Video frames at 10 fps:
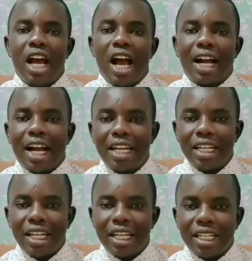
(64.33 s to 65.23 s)
A
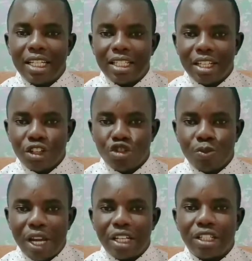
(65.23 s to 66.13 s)
candidate is
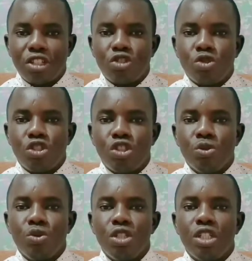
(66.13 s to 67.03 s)
expected to
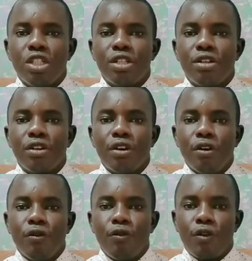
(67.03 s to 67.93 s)
choose
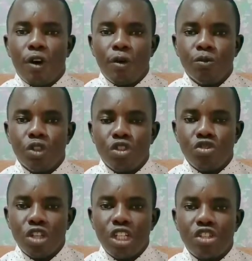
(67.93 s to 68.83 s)
from the
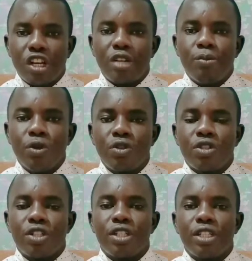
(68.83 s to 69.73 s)
3 set
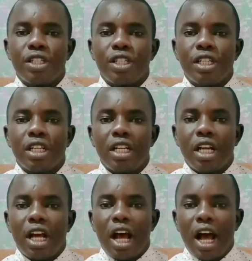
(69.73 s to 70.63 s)
books,
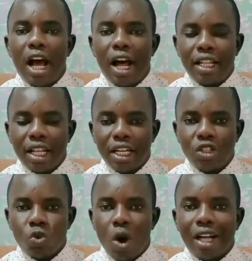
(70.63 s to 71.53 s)
and that is
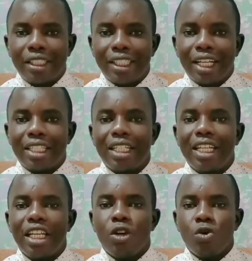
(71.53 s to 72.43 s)
one that
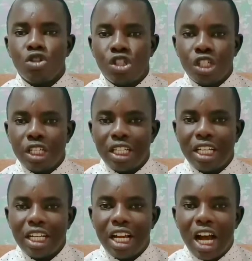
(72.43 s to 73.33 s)
he or she
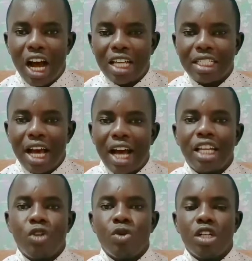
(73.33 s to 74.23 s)
has
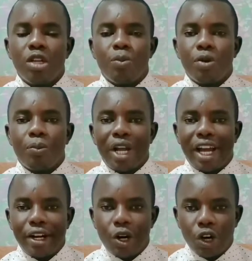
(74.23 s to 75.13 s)
adequately
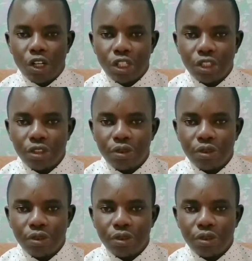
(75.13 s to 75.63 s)
prepared on.